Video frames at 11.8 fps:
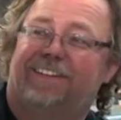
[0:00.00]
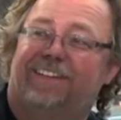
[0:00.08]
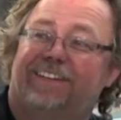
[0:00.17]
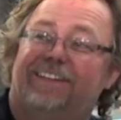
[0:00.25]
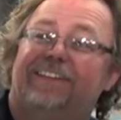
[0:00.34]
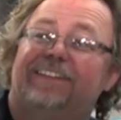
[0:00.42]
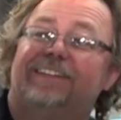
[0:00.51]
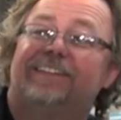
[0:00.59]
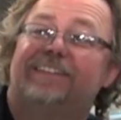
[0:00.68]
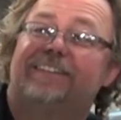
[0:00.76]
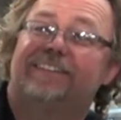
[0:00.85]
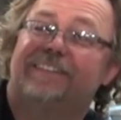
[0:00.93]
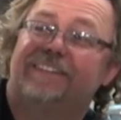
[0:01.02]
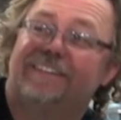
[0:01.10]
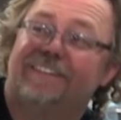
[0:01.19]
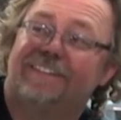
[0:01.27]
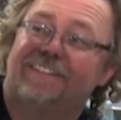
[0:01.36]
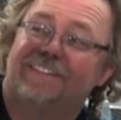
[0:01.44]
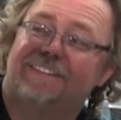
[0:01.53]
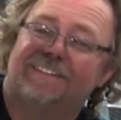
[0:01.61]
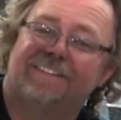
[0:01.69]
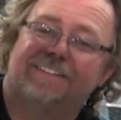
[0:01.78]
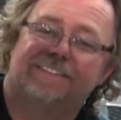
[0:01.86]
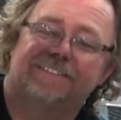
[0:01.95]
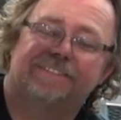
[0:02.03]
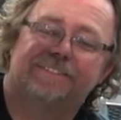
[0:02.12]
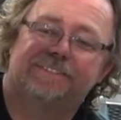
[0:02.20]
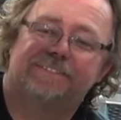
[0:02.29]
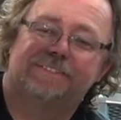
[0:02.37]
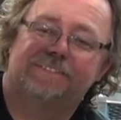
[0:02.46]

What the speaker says: This person isn't speaking.